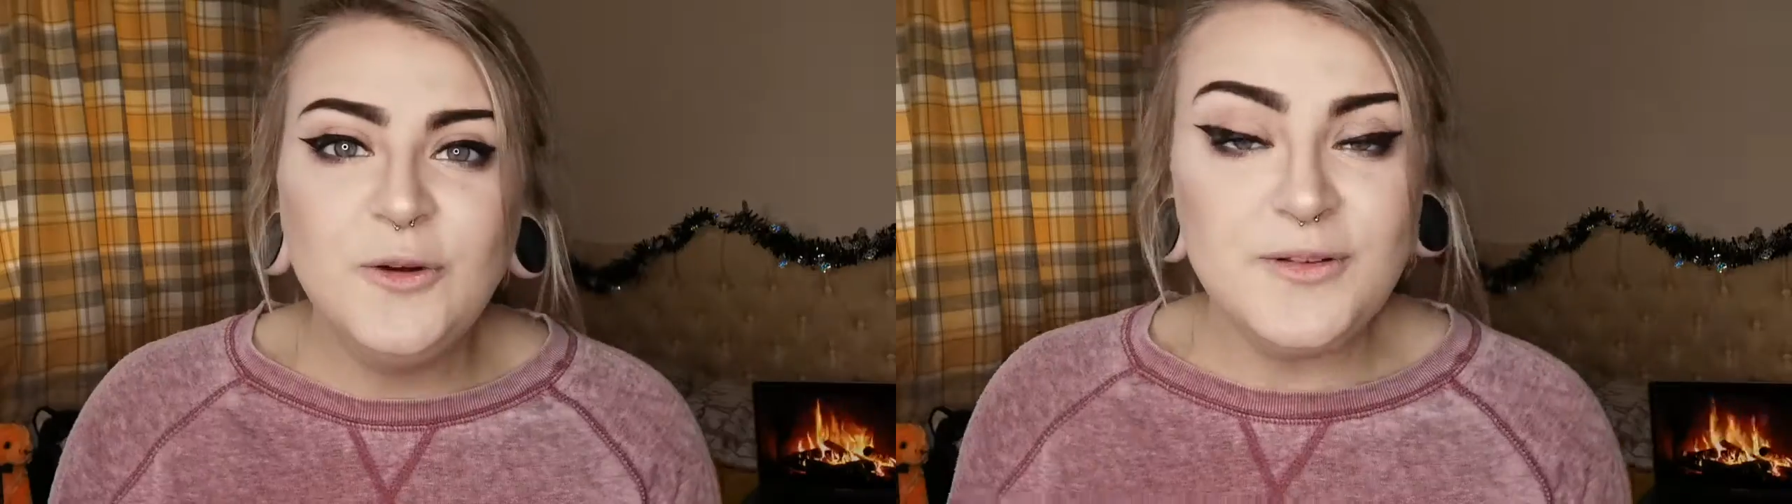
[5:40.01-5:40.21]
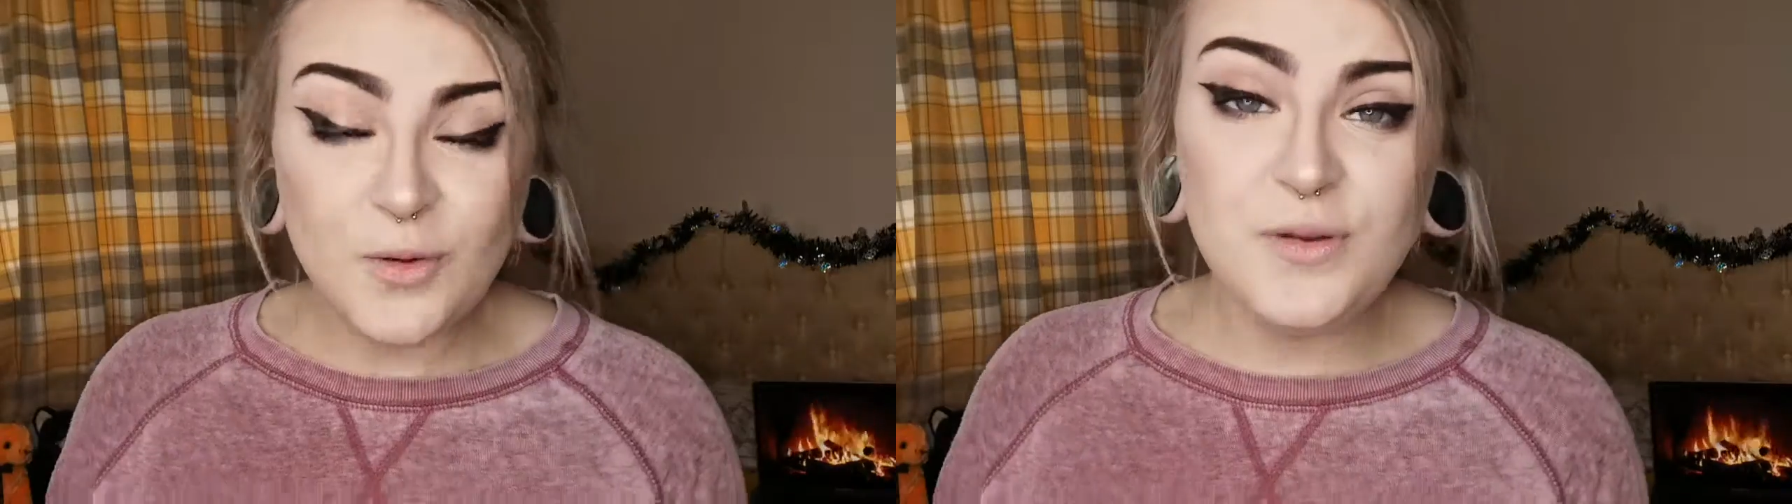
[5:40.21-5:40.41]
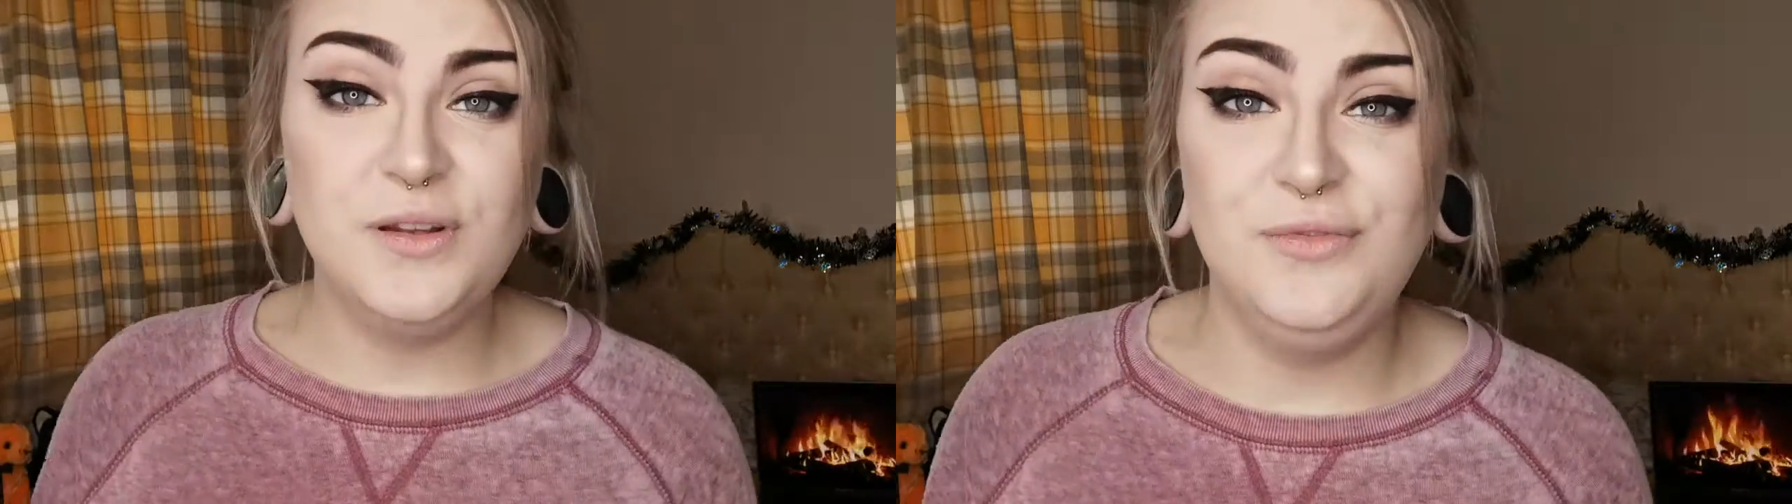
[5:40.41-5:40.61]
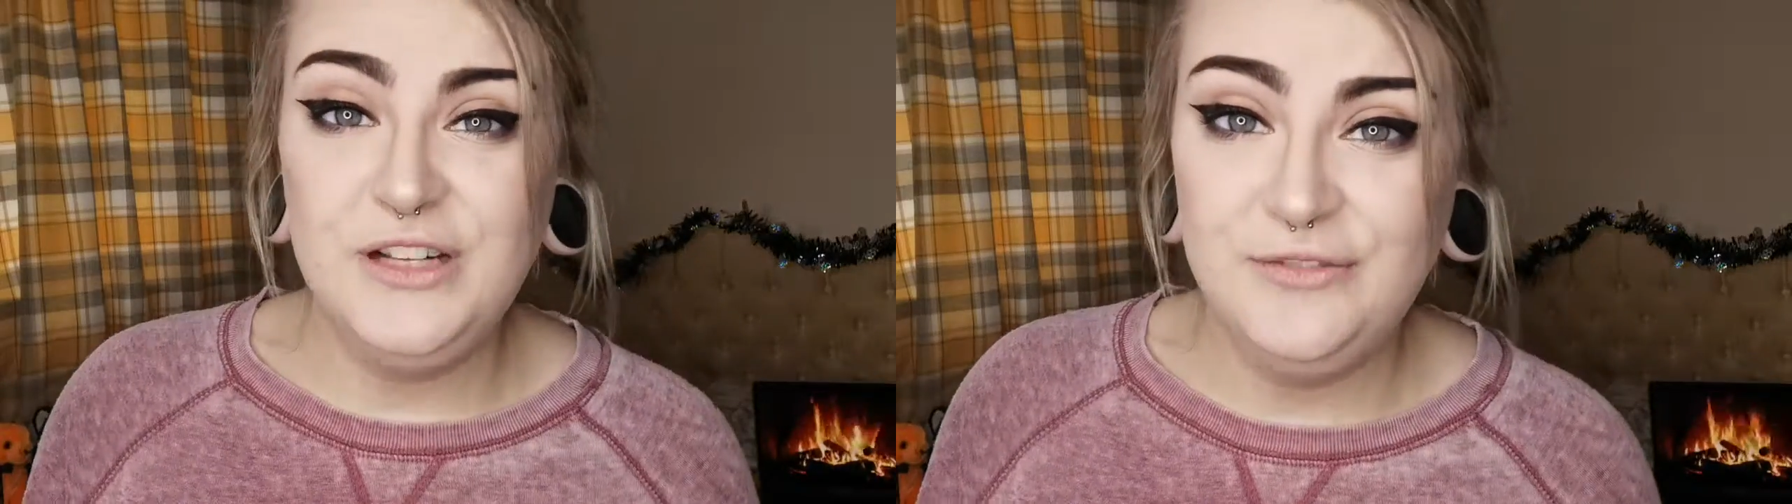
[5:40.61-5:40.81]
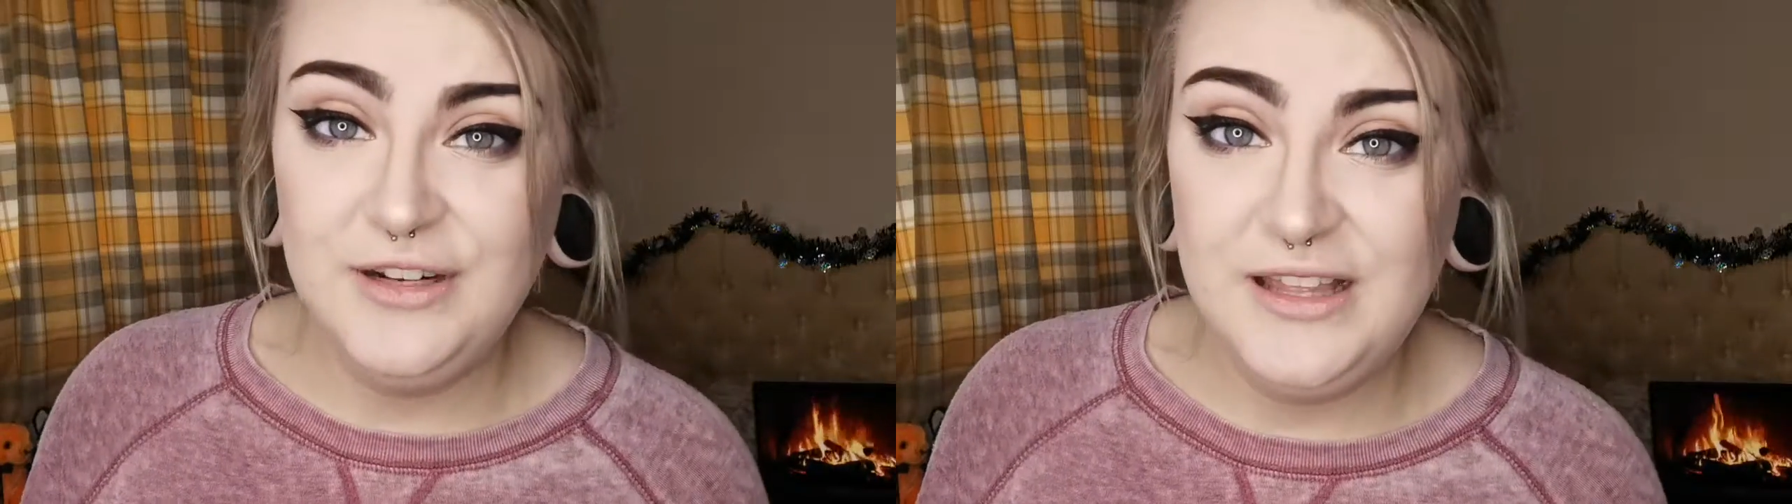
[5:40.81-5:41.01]
I was also really,
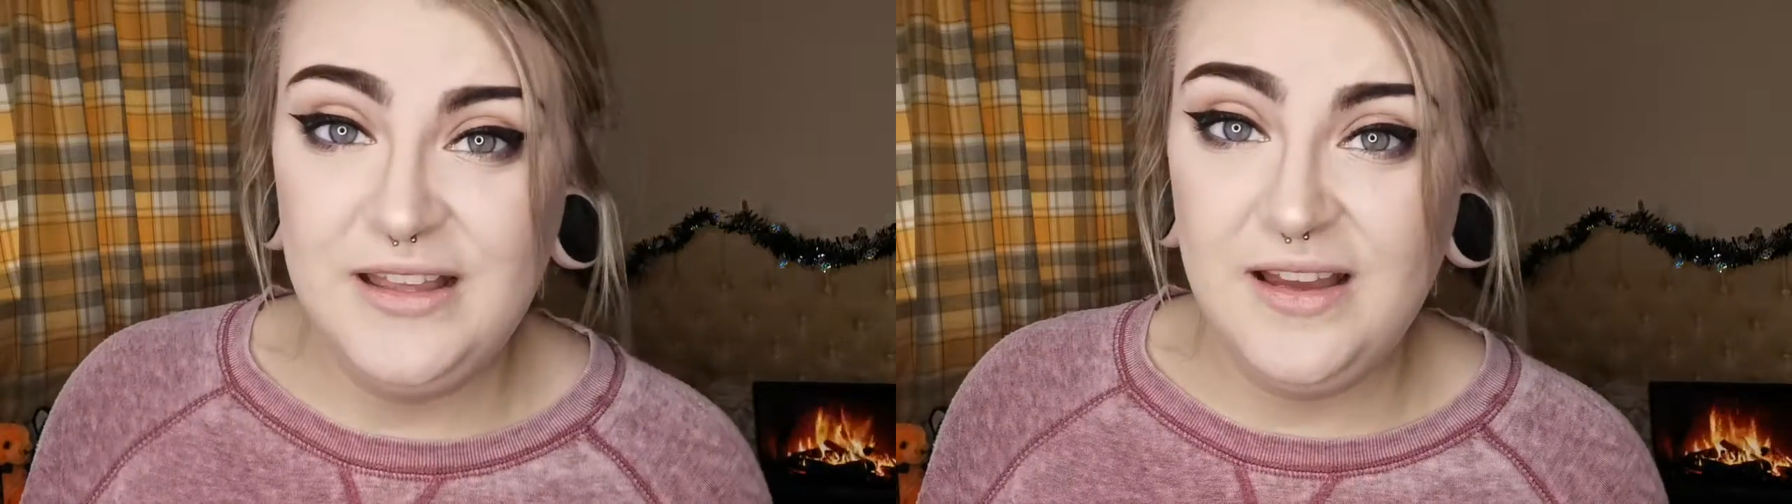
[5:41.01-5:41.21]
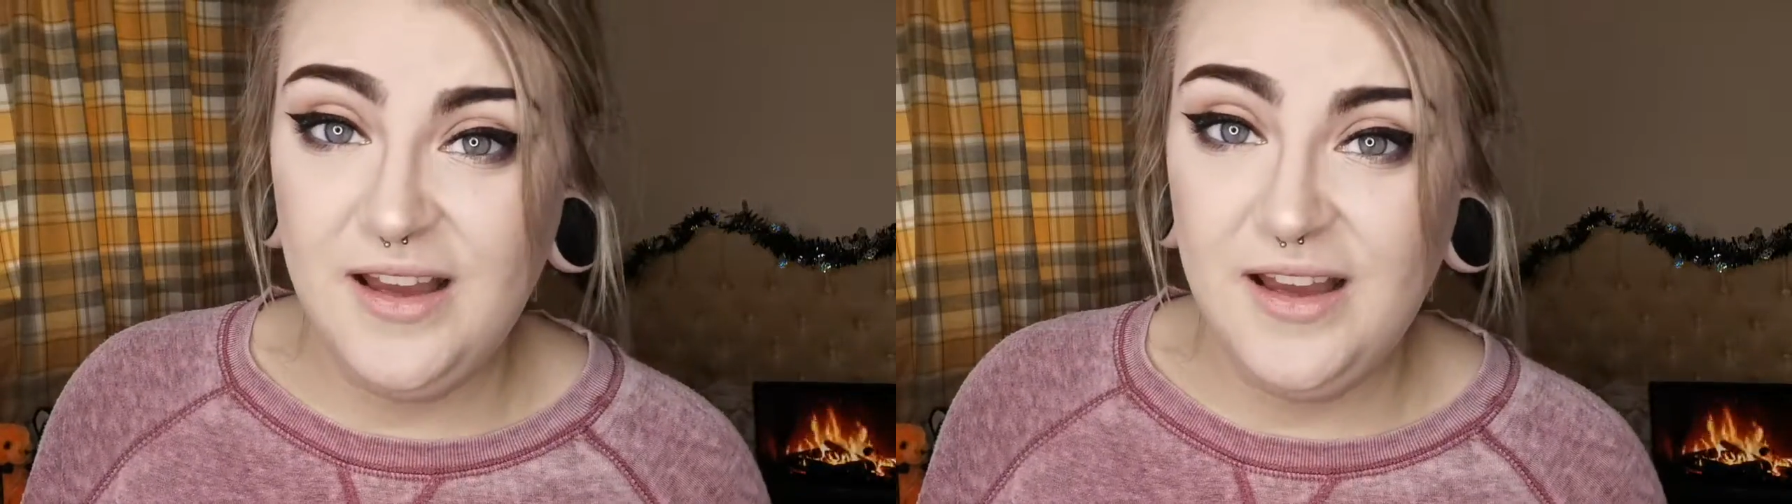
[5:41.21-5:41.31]
really